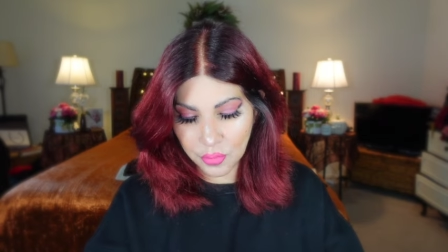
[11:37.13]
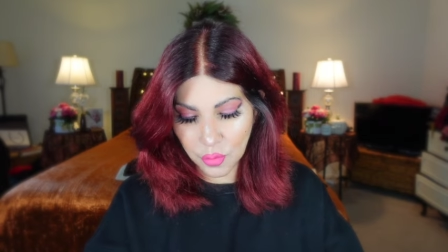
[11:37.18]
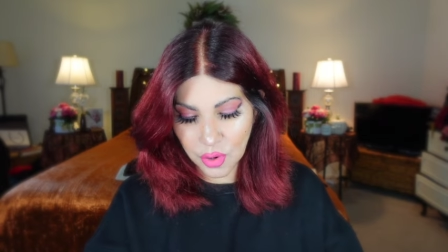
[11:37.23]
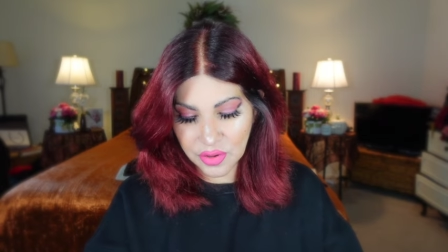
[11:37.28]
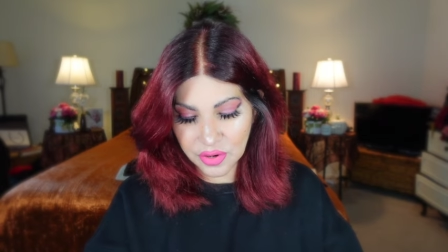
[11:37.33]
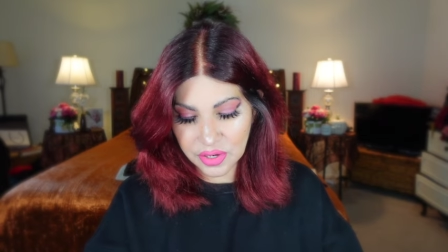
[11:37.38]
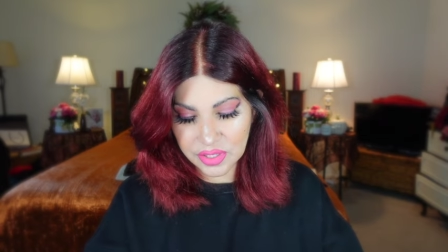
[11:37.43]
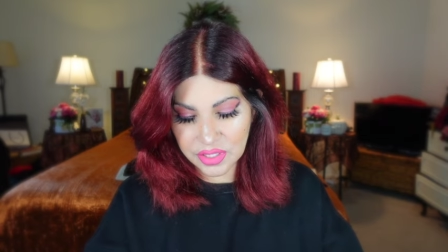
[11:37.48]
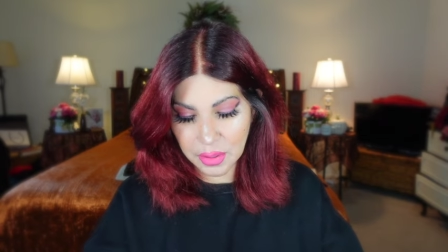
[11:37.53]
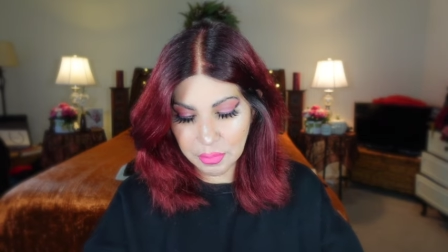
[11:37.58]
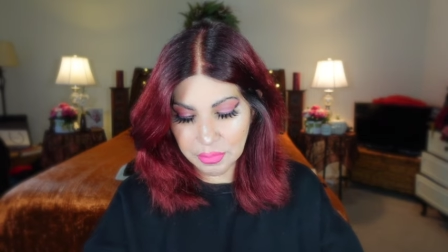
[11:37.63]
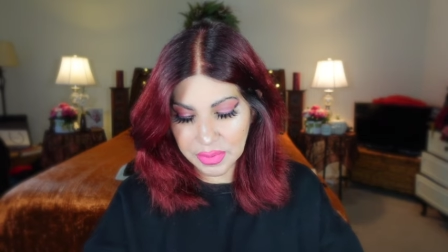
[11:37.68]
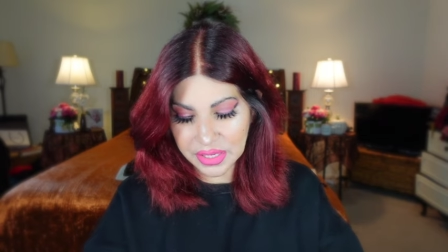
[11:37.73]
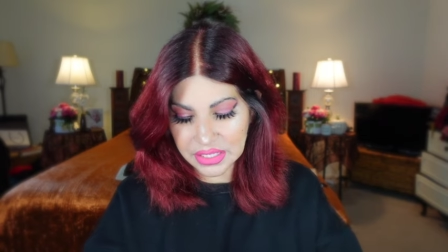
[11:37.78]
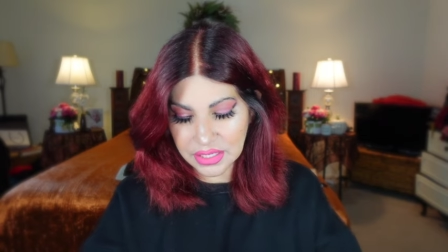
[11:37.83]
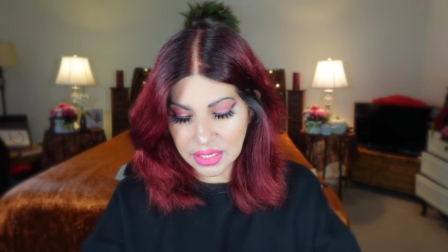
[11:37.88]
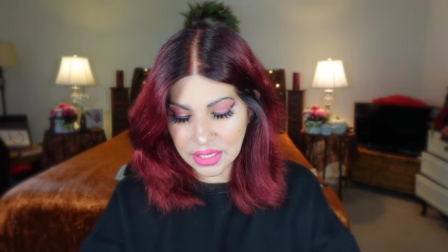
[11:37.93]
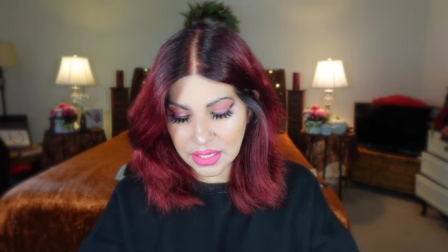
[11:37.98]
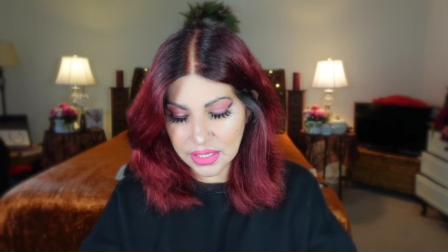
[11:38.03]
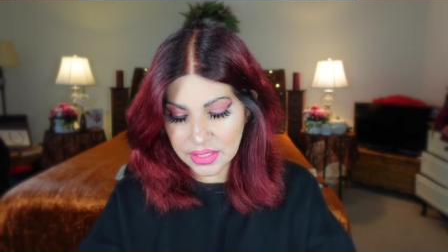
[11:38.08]
whether it's in
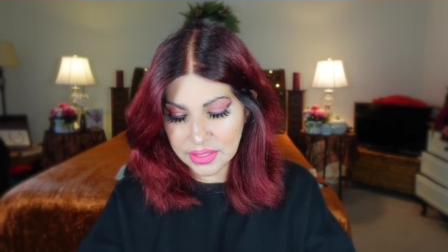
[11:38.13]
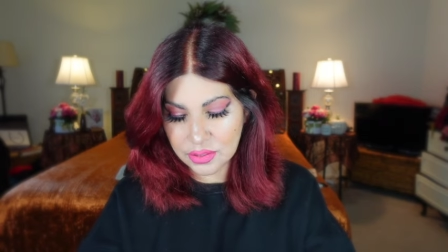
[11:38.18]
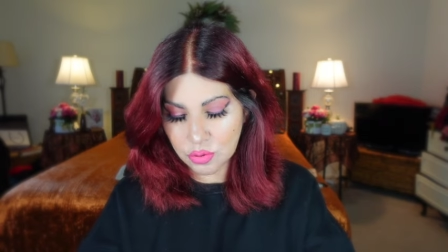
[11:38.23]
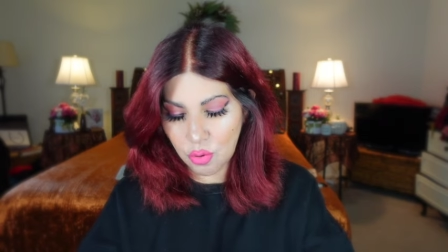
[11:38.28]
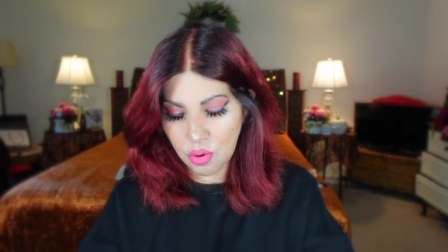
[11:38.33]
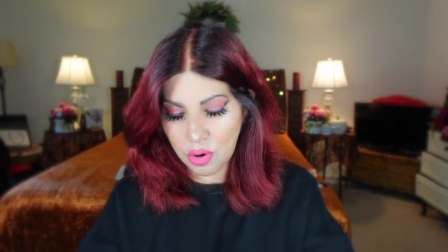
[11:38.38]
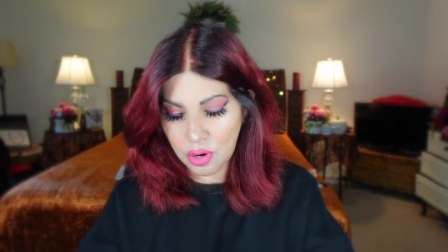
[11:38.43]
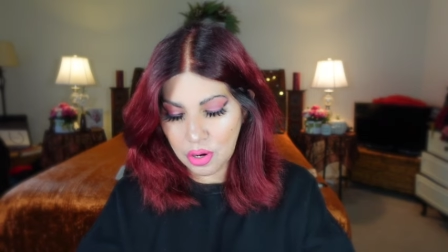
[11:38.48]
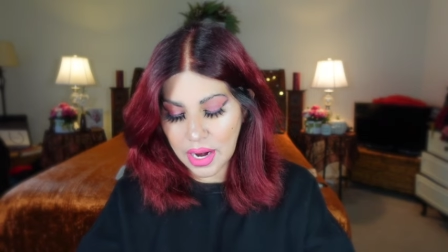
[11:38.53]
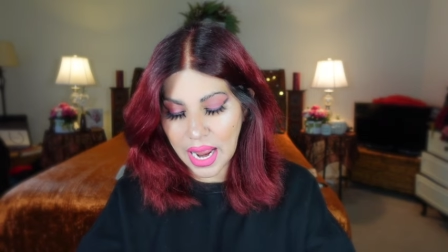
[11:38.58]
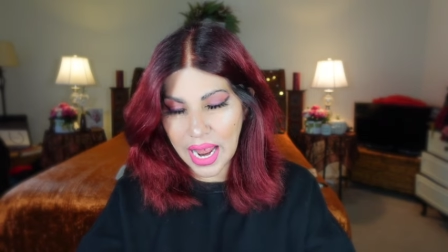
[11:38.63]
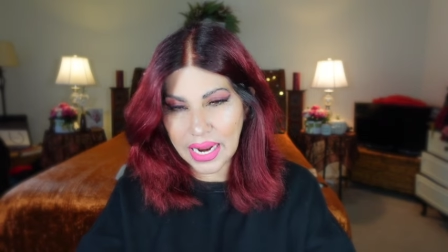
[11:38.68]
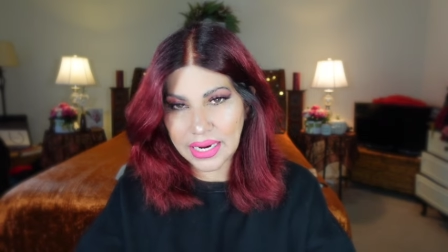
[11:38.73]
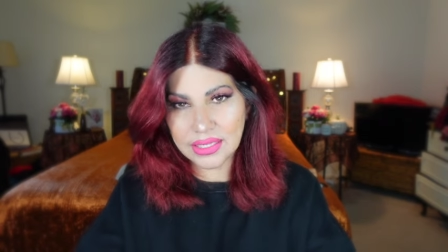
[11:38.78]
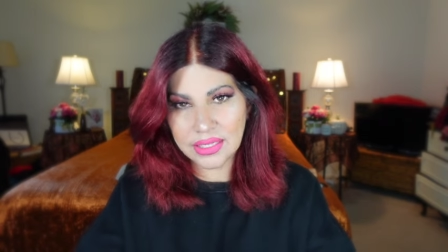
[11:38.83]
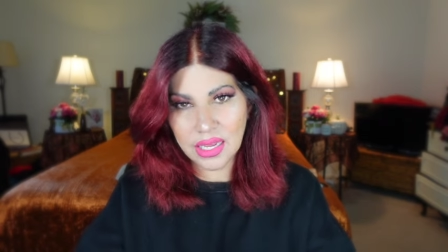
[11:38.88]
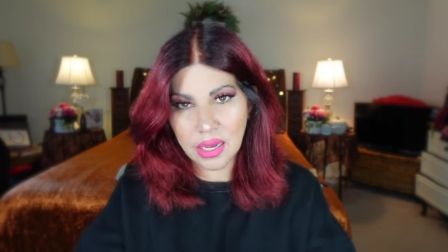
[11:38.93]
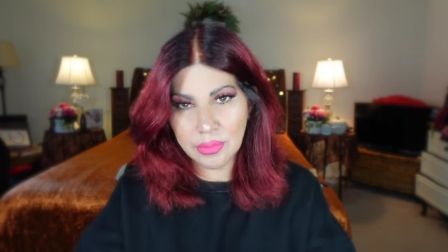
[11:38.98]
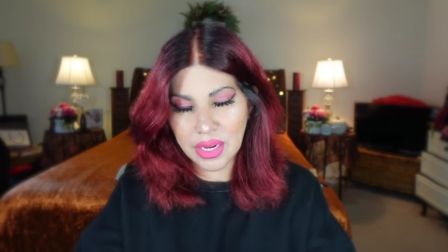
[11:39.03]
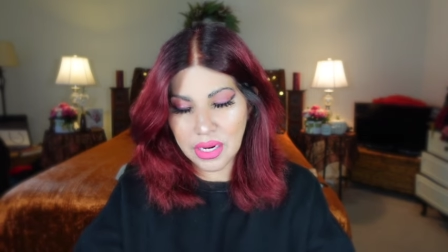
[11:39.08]
business or
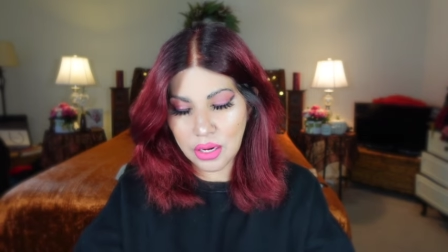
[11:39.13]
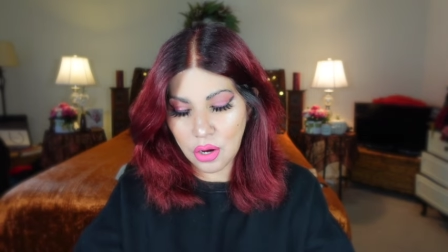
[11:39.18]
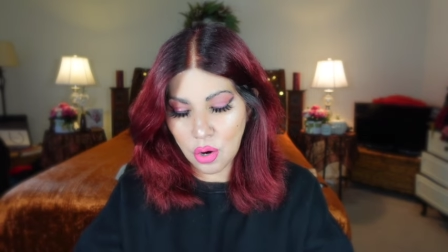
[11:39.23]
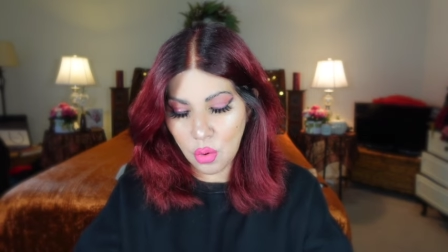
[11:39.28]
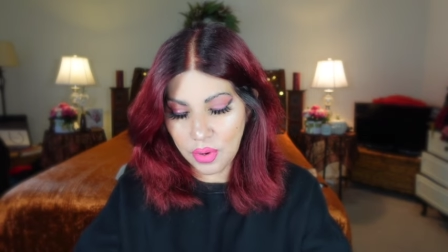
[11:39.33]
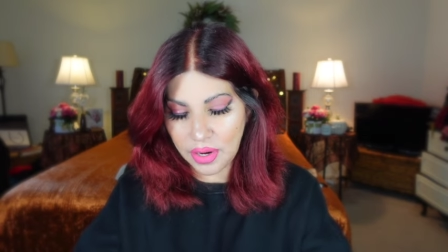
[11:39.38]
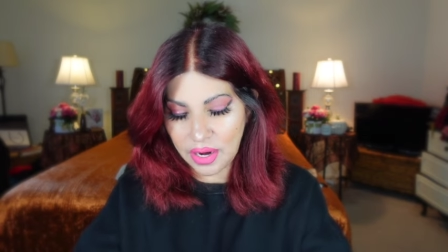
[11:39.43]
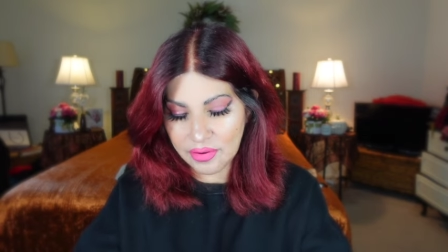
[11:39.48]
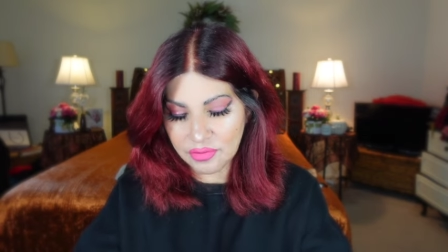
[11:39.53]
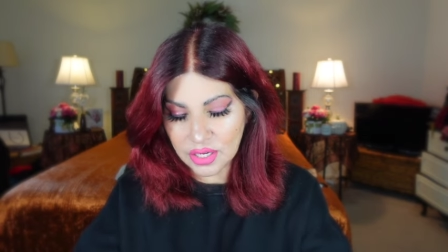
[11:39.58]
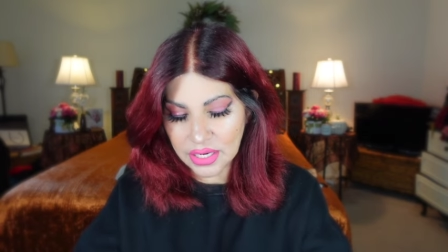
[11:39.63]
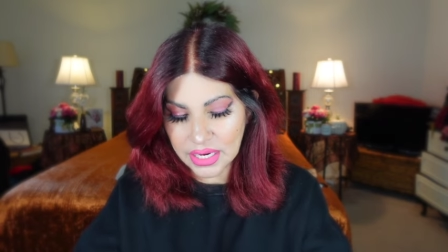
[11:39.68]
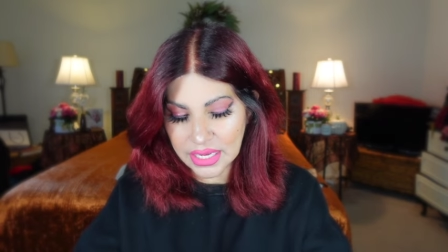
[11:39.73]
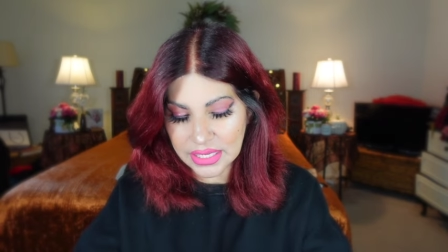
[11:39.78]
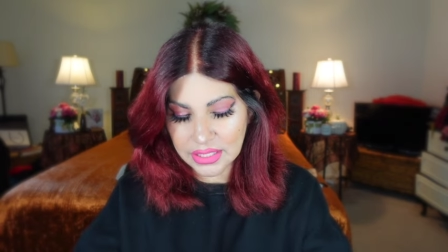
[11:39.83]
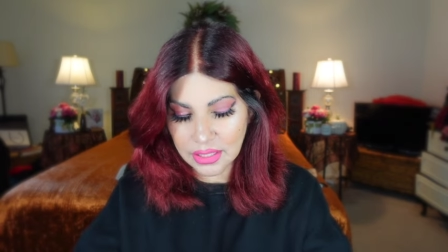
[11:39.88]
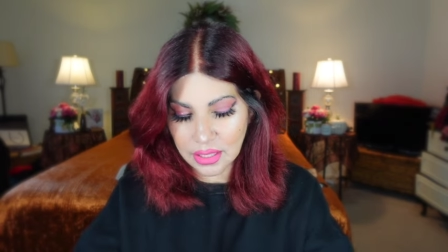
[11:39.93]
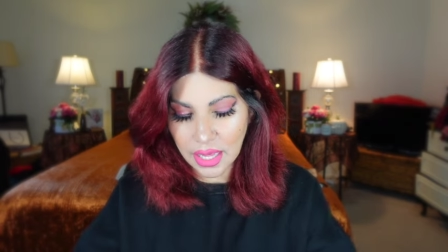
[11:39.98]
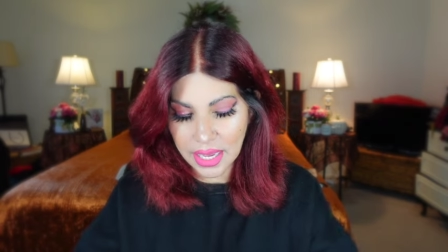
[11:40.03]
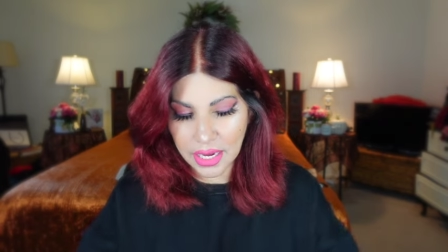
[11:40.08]
academic or whatever it
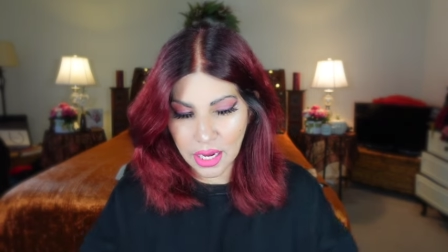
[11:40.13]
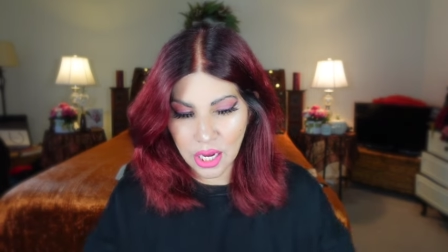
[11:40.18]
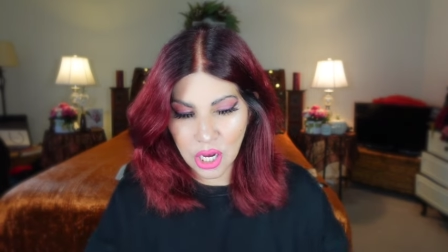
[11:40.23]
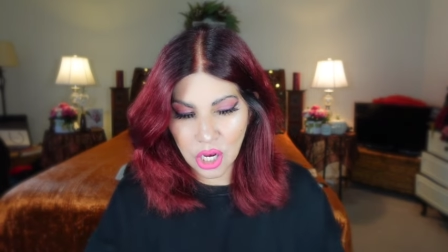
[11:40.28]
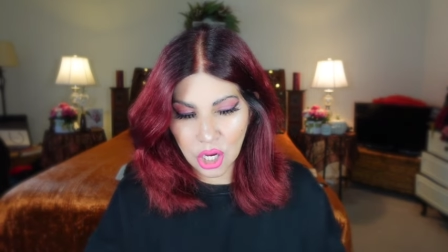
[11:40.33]
is, like